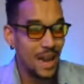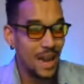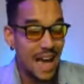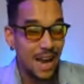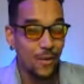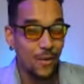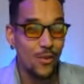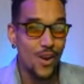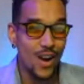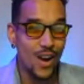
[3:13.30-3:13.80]

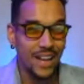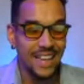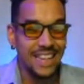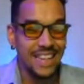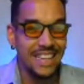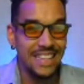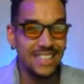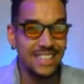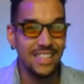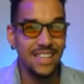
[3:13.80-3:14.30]

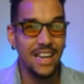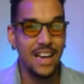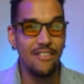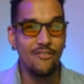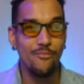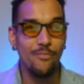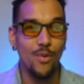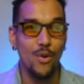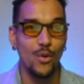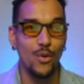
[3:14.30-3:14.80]
BlackRock
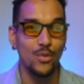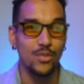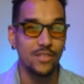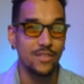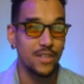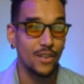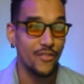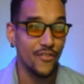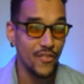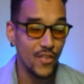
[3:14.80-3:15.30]
ETF
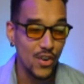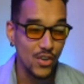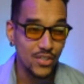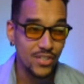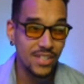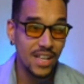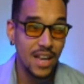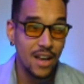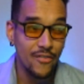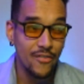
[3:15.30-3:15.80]
posts the
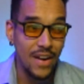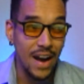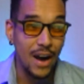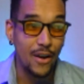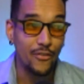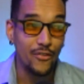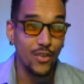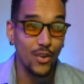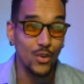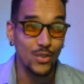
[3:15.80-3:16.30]
first day of
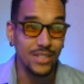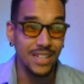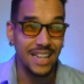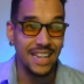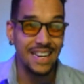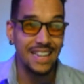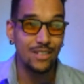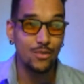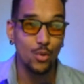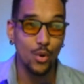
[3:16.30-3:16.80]
outflows
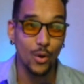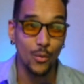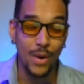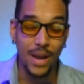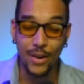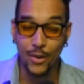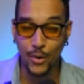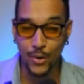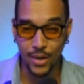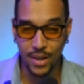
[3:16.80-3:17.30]
leading to a
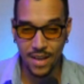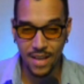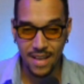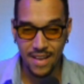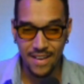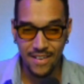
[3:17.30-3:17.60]
record